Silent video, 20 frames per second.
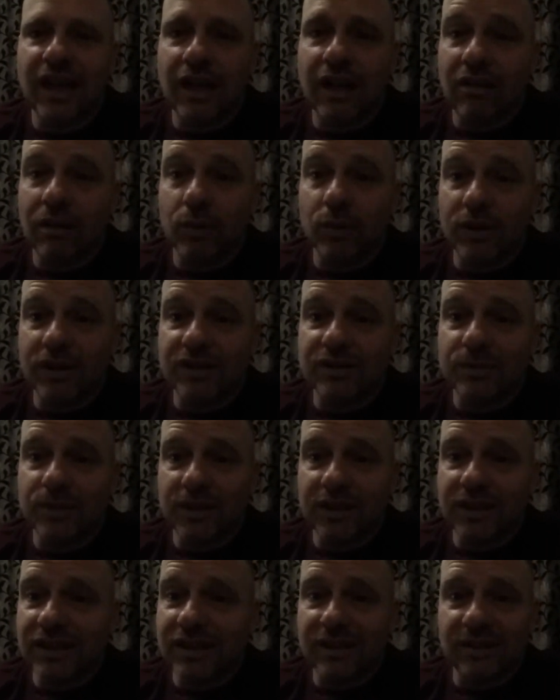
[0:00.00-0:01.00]
I wanted to
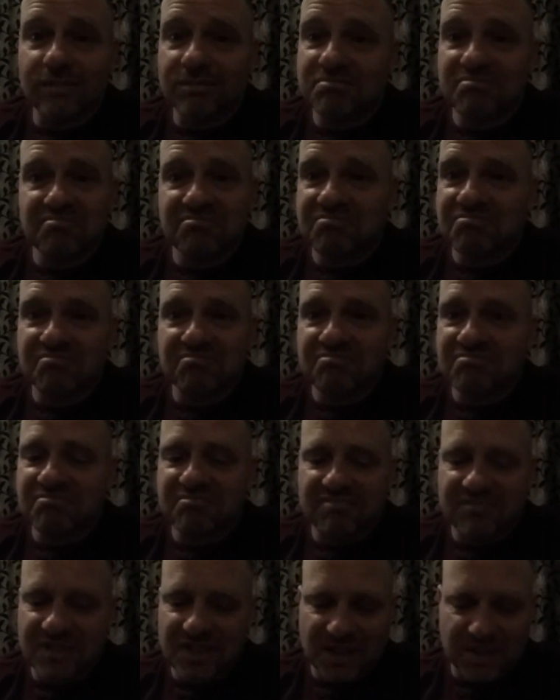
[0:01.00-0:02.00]
eat it.
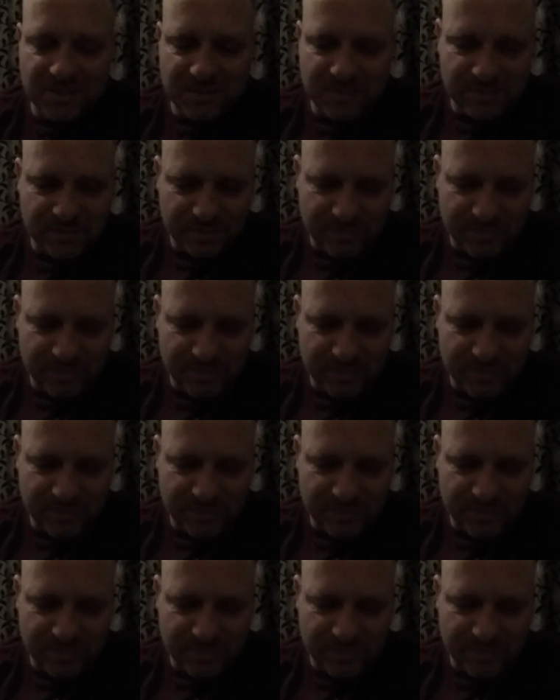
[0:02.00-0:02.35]
No.